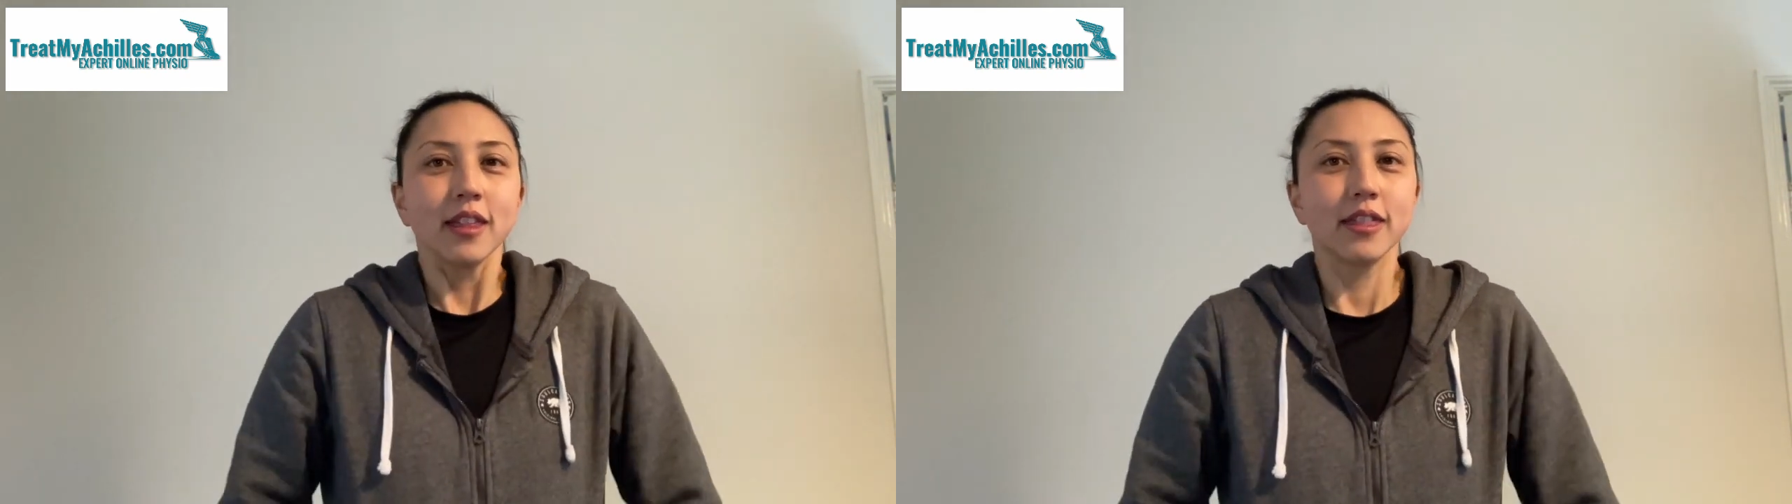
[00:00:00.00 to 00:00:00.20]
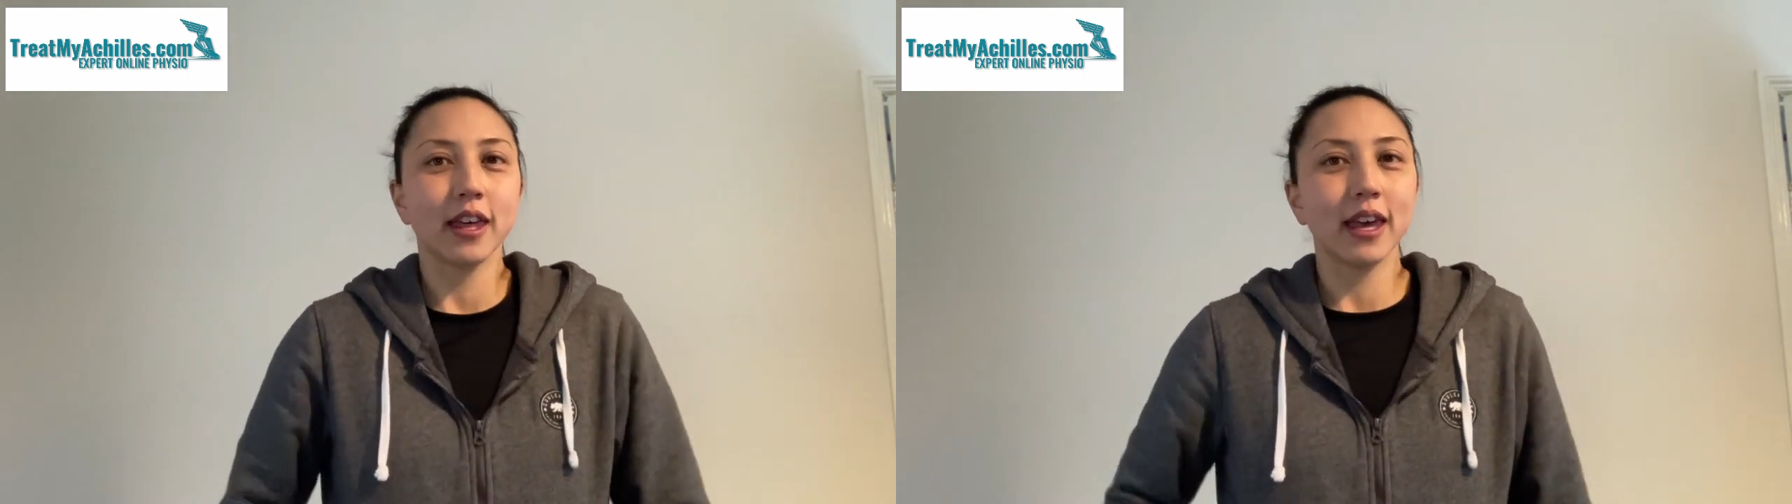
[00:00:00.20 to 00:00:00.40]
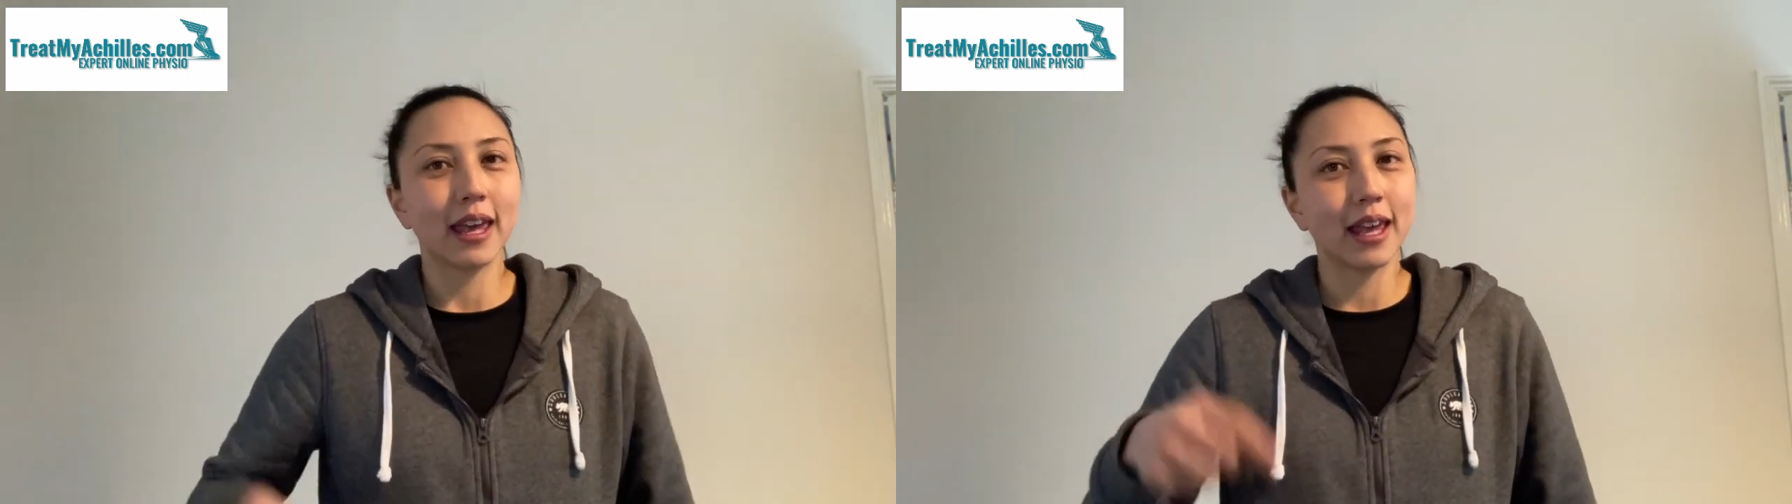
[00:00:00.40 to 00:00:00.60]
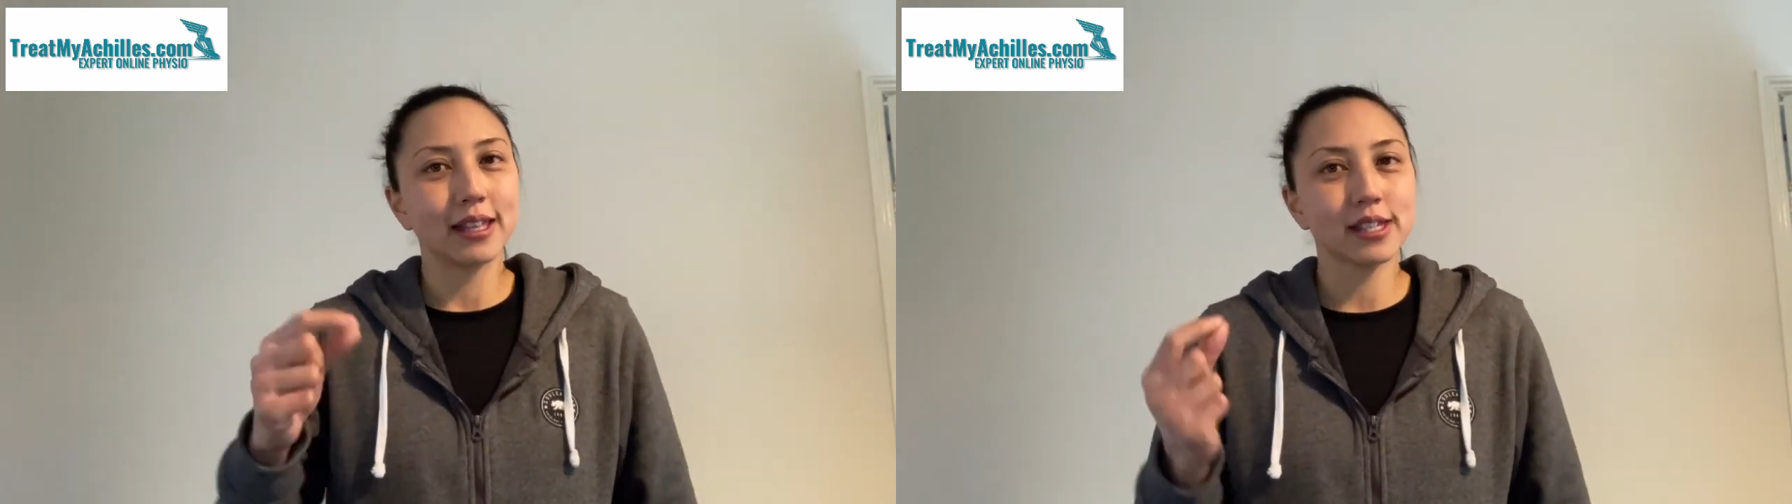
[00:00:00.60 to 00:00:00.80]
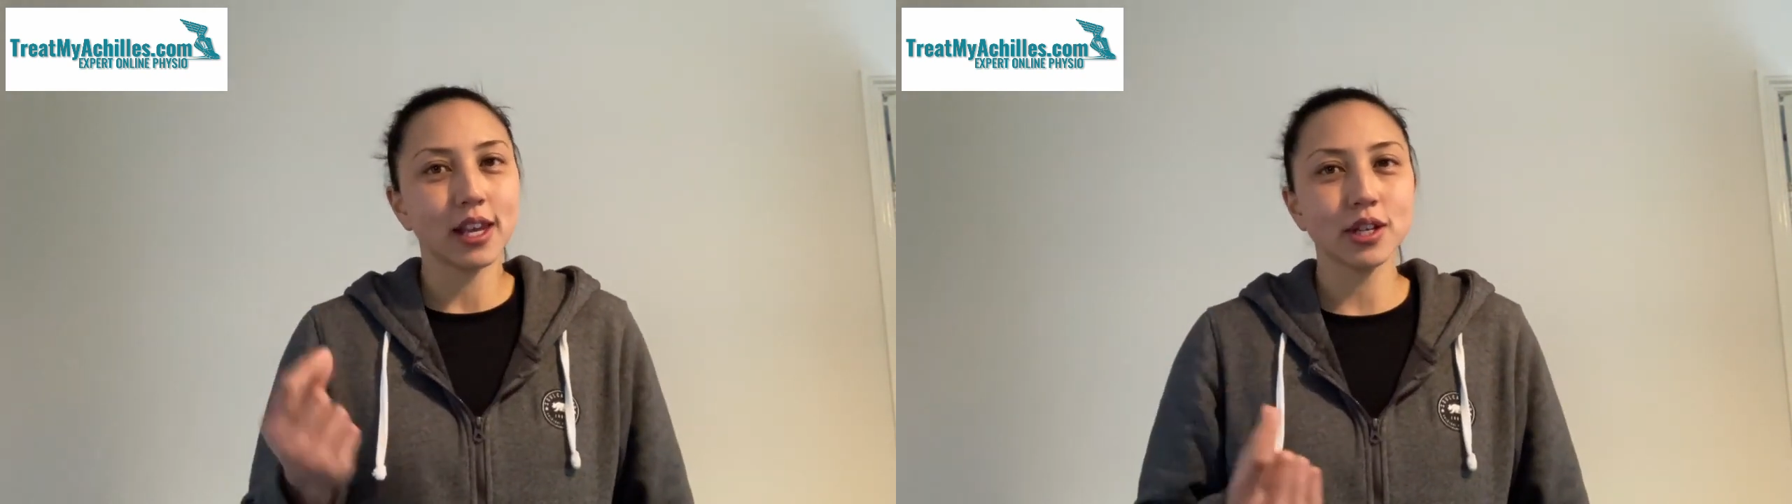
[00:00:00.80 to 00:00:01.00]
The
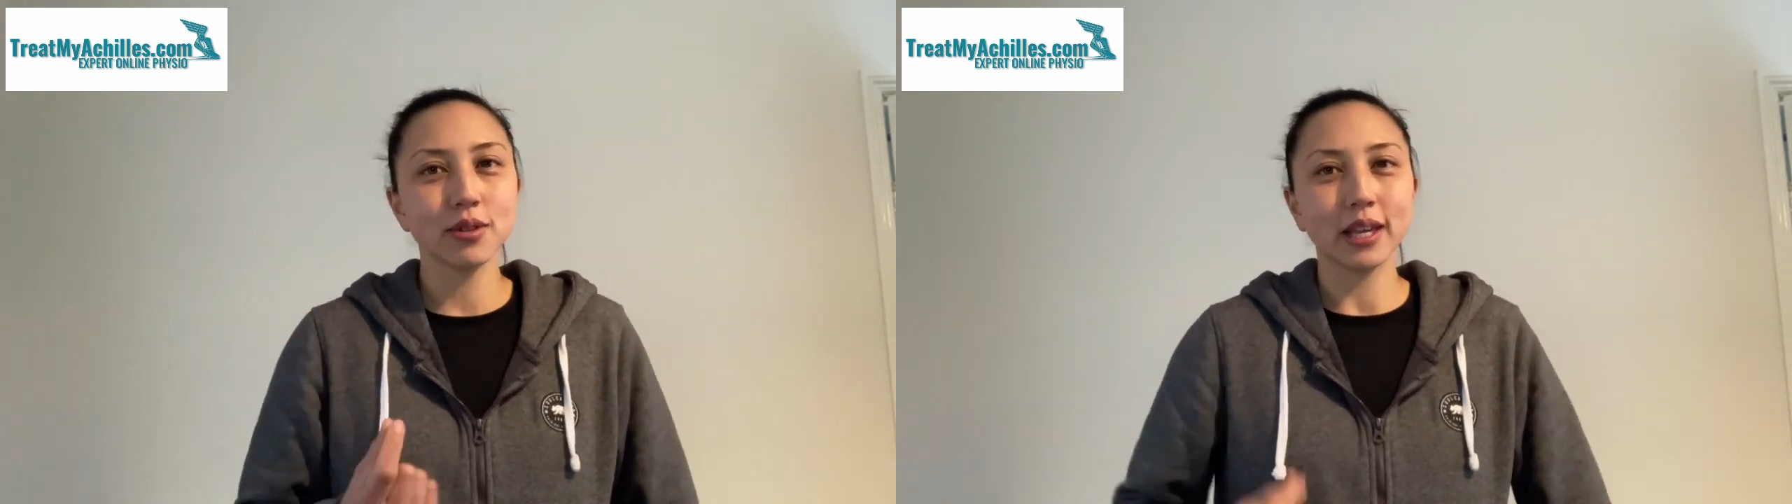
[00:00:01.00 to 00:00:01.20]
insertional